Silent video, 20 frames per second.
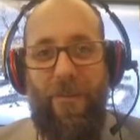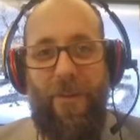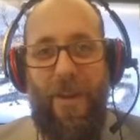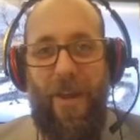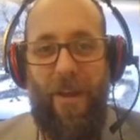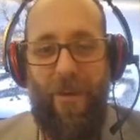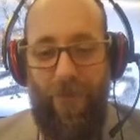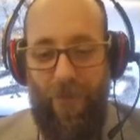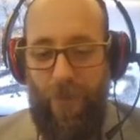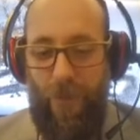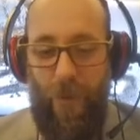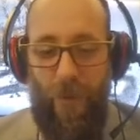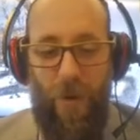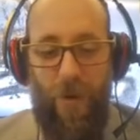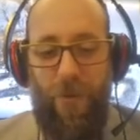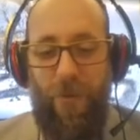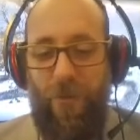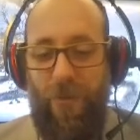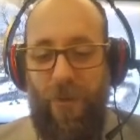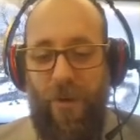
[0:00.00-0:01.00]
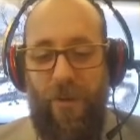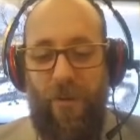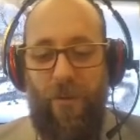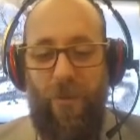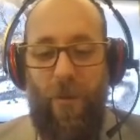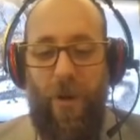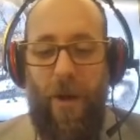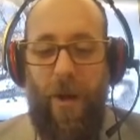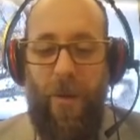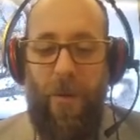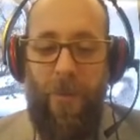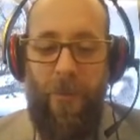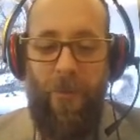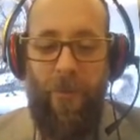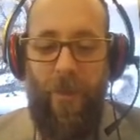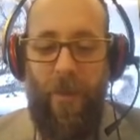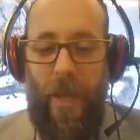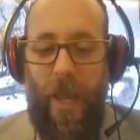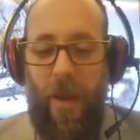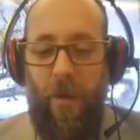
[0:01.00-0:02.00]
it, Perrault and Francois.
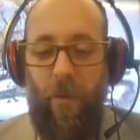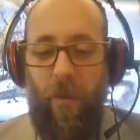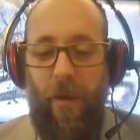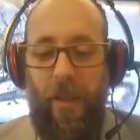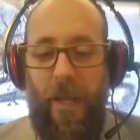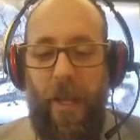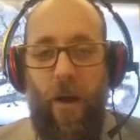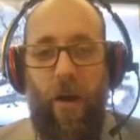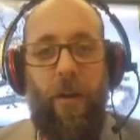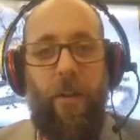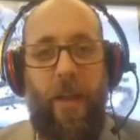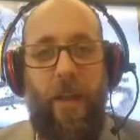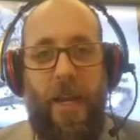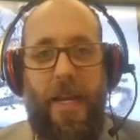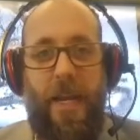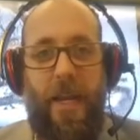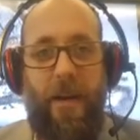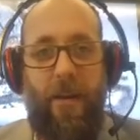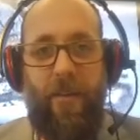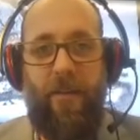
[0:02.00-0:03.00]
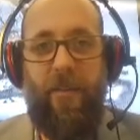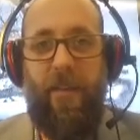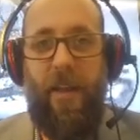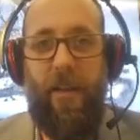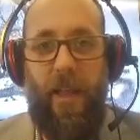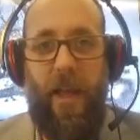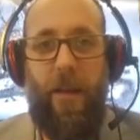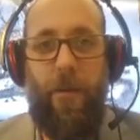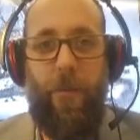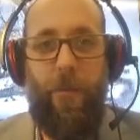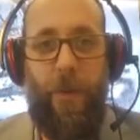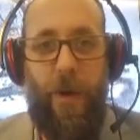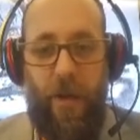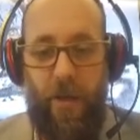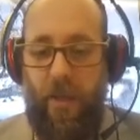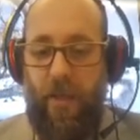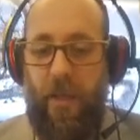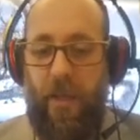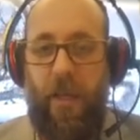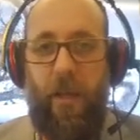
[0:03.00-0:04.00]
And really, all they did is they let
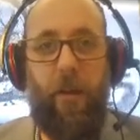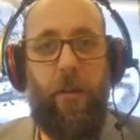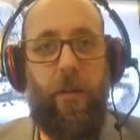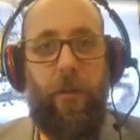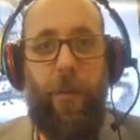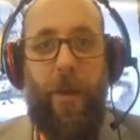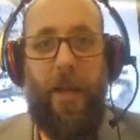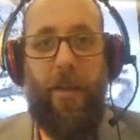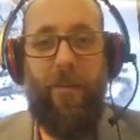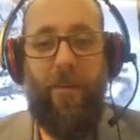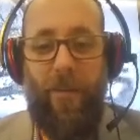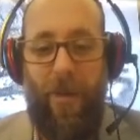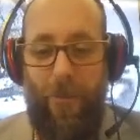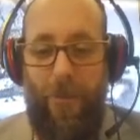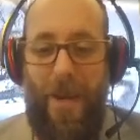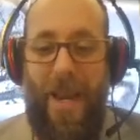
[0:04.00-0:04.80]
Buck kill Spitz. I mean,